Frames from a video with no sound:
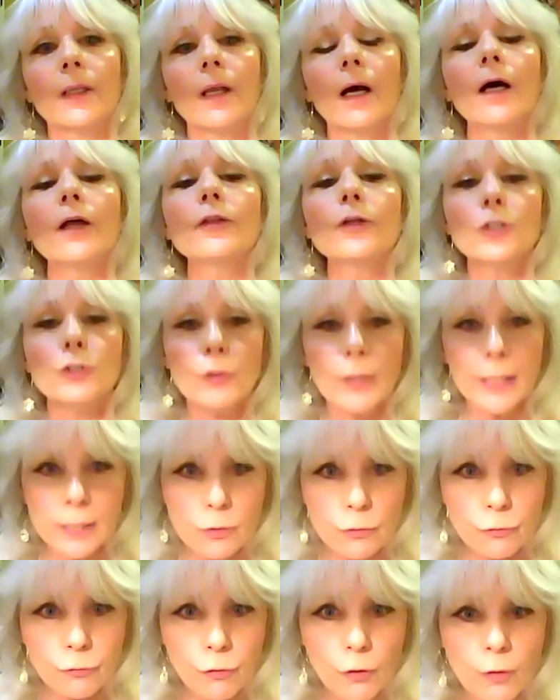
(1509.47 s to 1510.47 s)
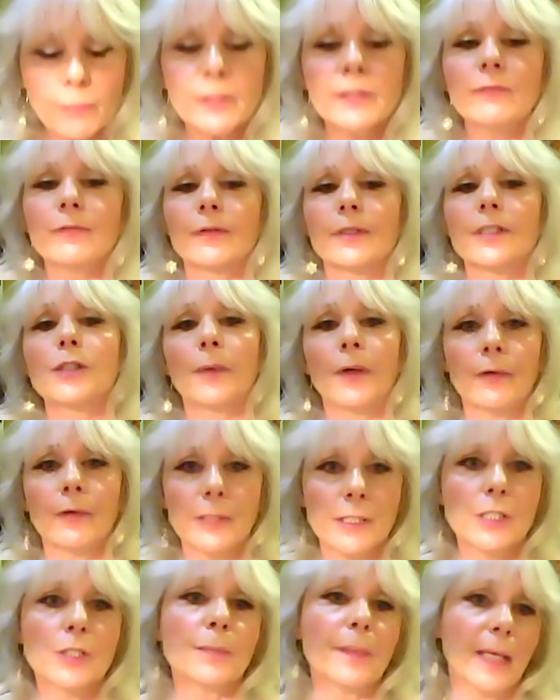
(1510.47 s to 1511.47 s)
other transformative
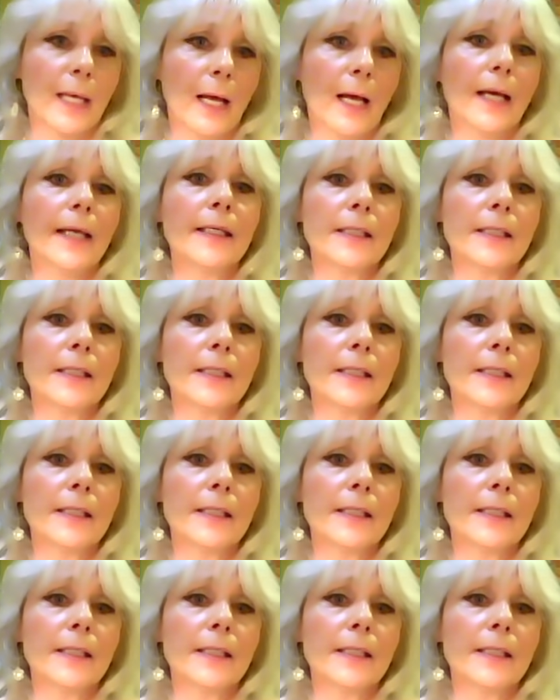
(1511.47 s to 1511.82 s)
experiences behind